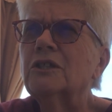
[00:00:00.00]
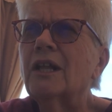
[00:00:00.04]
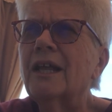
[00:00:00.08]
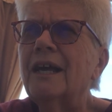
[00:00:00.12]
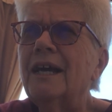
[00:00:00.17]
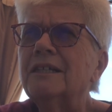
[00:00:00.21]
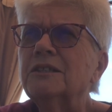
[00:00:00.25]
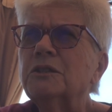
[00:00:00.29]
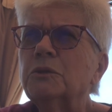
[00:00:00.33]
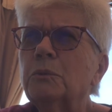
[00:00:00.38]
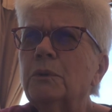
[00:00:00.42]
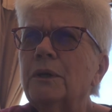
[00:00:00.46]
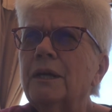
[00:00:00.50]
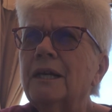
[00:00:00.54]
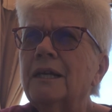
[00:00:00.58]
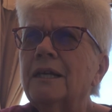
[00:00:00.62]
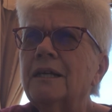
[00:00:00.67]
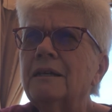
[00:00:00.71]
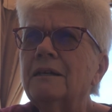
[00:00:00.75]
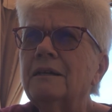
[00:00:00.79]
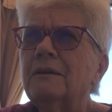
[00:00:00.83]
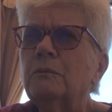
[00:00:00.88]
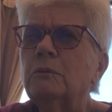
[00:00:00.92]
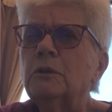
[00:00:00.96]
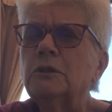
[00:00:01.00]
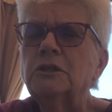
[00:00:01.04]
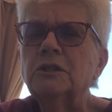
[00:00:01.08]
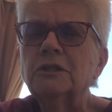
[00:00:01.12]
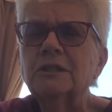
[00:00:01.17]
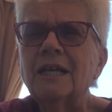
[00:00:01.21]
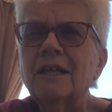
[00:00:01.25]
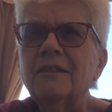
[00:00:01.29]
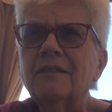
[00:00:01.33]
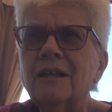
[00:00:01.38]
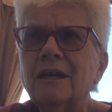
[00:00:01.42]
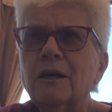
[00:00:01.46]
last week, which is
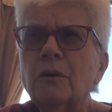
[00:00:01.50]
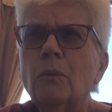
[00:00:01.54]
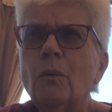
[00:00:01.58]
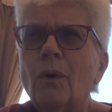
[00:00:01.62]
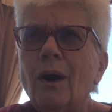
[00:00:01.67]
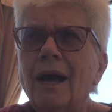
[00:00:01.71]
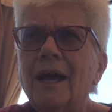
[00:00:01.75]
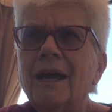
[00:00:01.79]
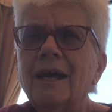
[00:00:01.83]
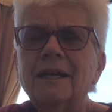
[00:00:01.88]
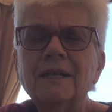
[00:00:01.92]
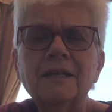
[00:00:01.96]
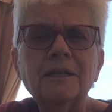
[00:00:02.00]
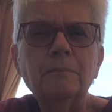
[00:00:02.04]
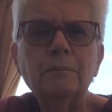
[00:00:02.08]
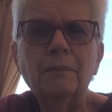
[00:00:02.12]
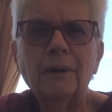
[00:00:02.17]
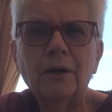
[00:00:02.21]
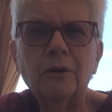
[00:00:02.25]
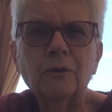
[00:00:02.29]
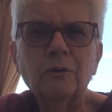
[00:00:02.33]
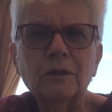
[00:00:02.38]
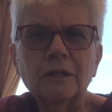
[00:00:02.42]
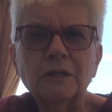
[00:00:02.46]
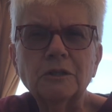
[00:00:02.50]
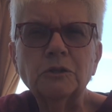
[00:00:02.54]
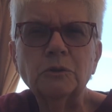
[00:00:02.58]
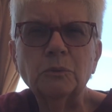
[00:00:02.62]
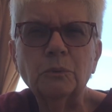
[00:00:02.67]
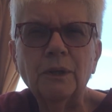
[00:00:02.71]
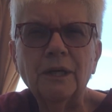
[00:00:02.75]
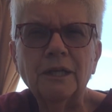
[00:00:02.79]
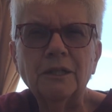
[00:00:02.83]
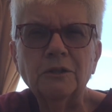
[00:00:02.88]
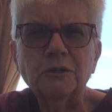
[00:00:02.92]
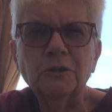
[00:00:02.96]
I think why I did better this
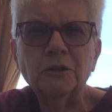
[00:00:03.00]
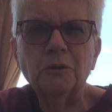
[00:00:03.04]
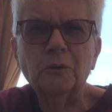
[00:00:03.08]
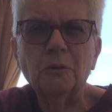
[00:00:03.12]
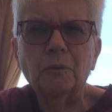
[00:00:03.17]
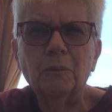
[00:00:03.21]
week too,